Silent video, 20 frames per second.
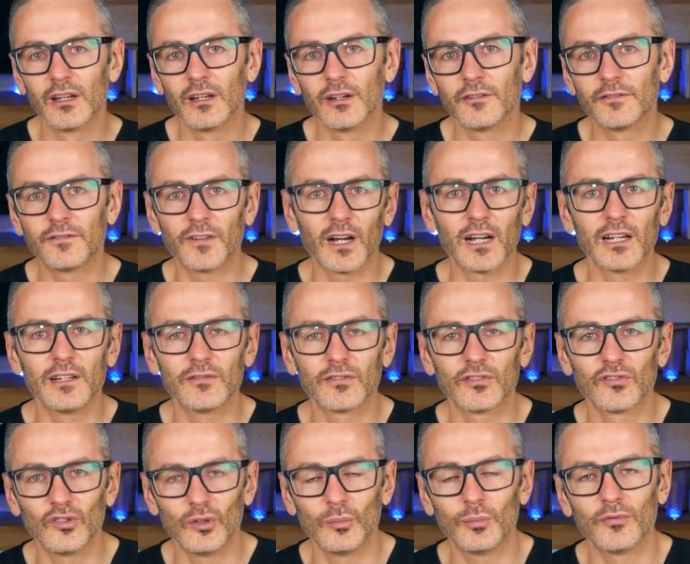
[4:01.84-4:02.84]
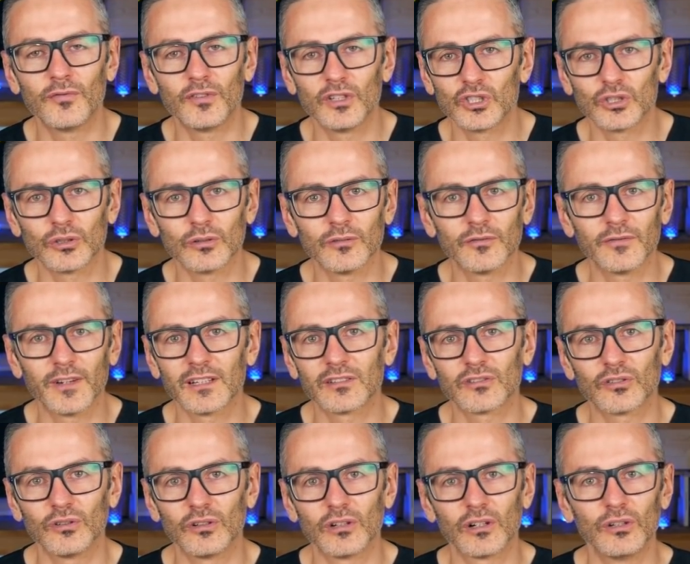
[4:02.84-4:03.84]
5 superficial
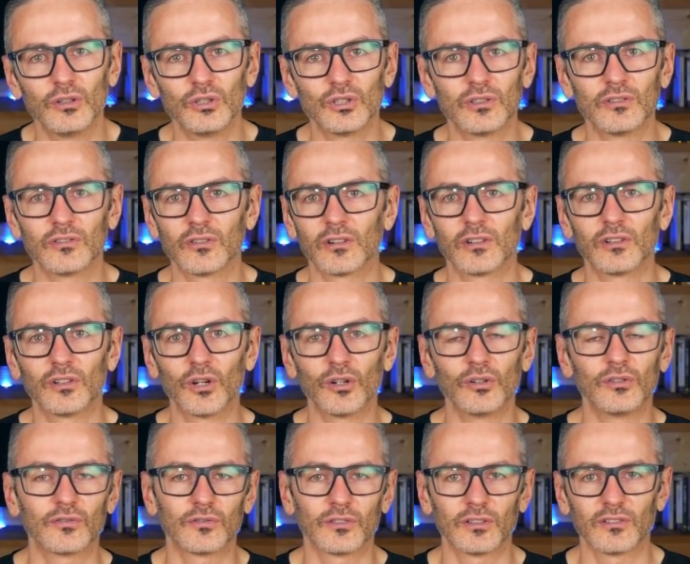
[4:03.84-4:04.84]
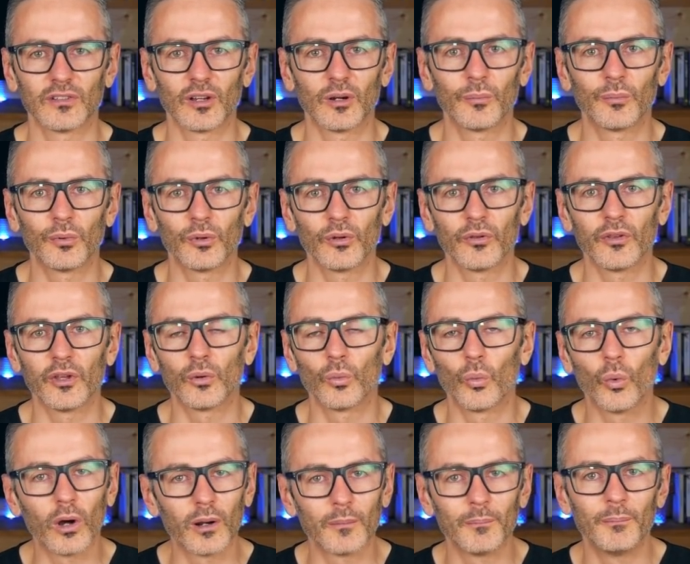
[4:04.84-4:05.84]
vascular occlusions on a nose, for example, than
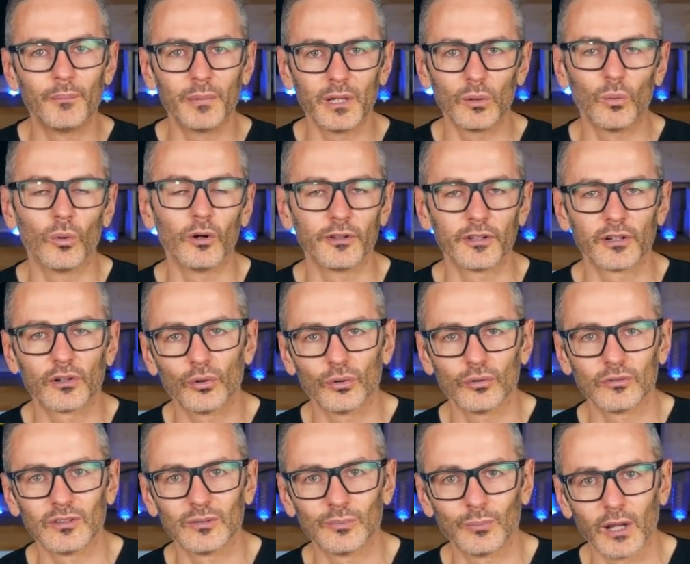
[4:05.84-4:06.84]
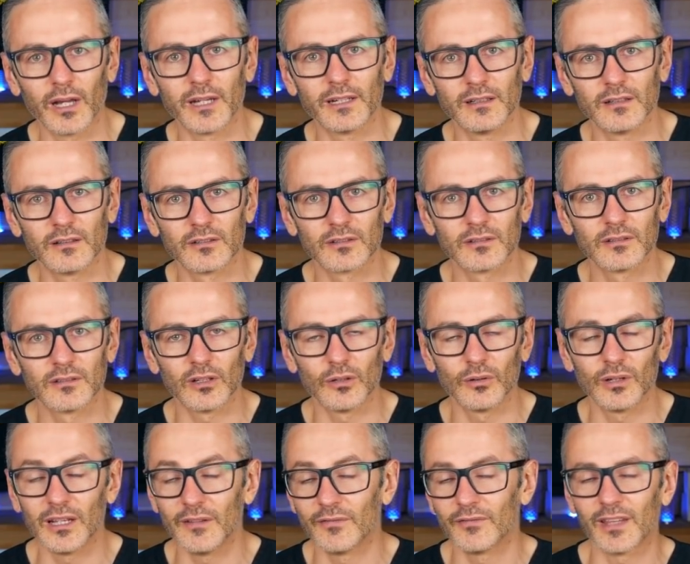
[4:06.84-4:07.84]
1 big one that causes blindness,
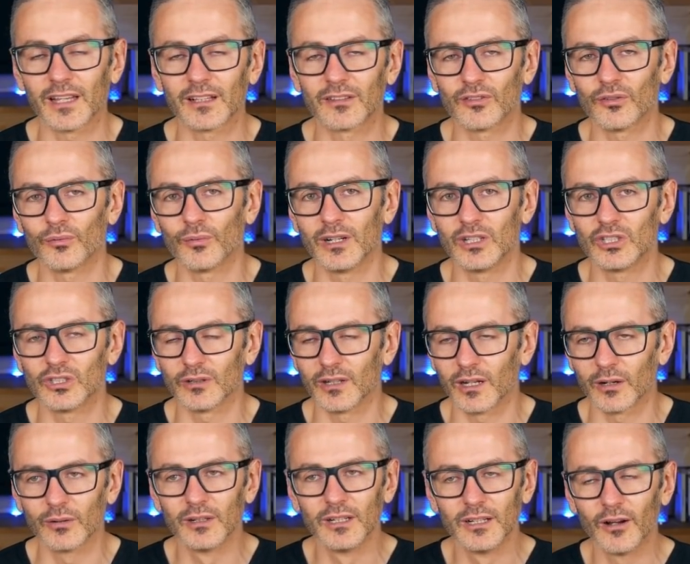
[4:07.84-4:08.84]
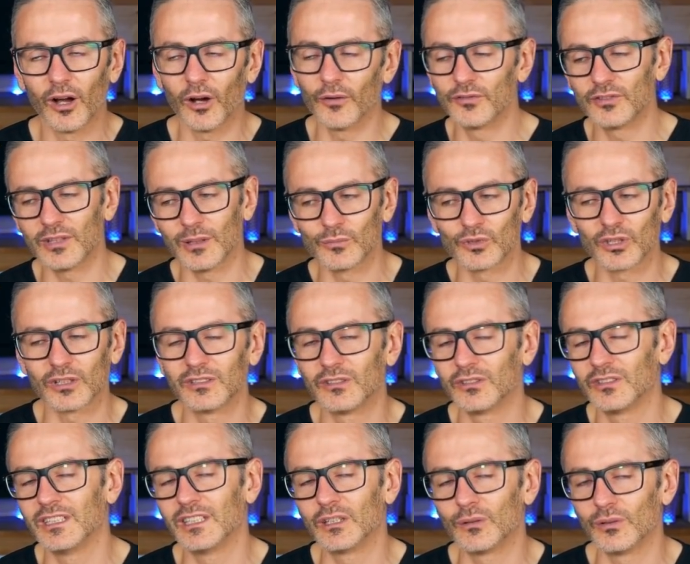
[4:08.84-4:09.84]
though, if that's the ratio. Now, obviously, I'm trying to
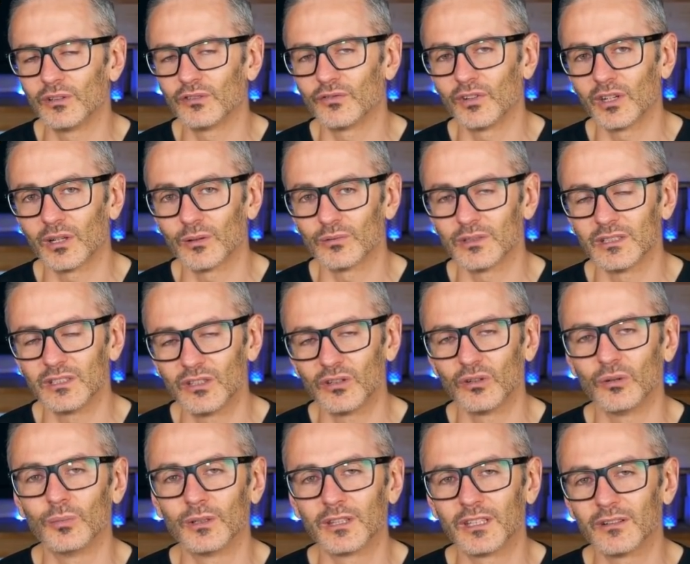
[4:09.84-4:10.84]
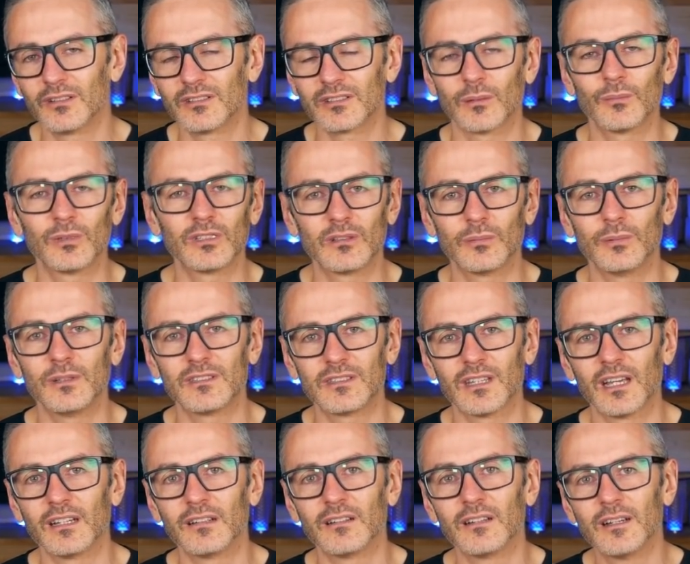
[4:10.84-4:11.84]
decrease frequency too, but there's something to be
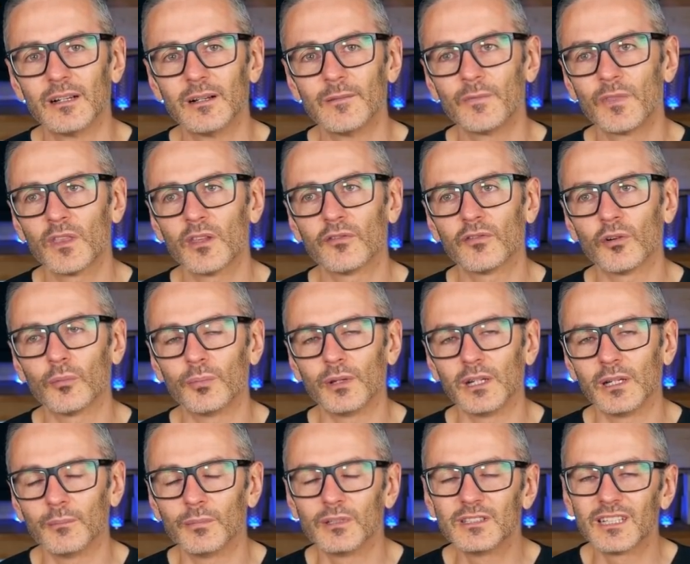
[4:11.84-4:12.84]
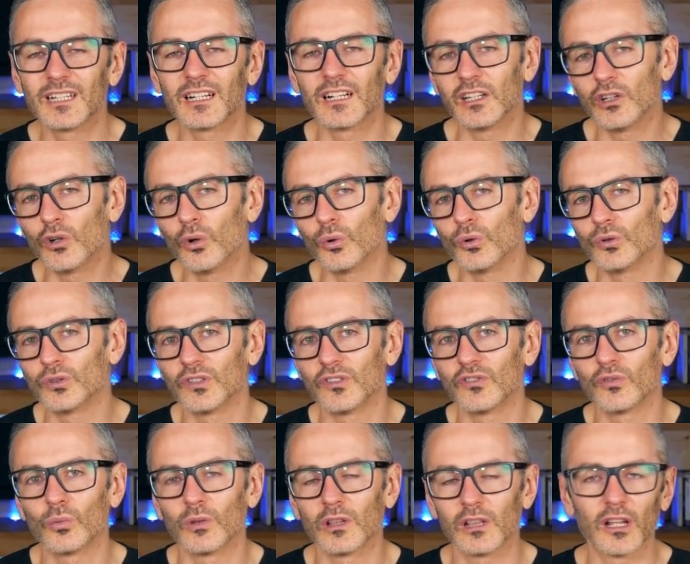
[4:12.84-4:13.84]
said for being particularly
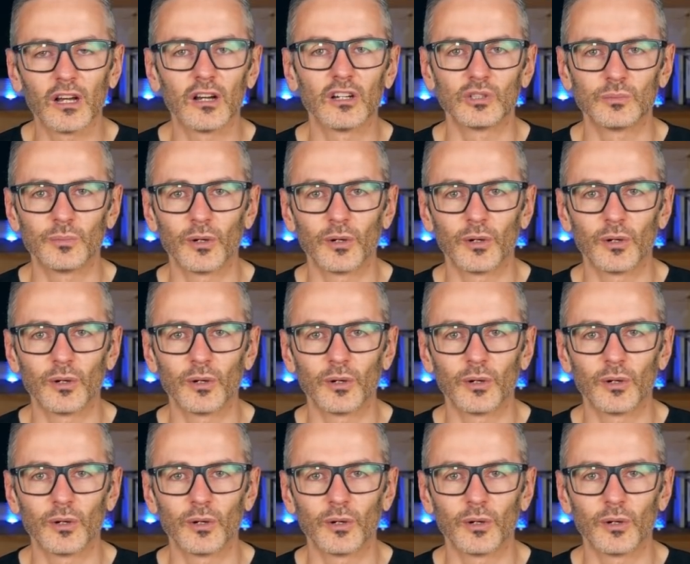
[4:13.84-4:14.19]
cautious with large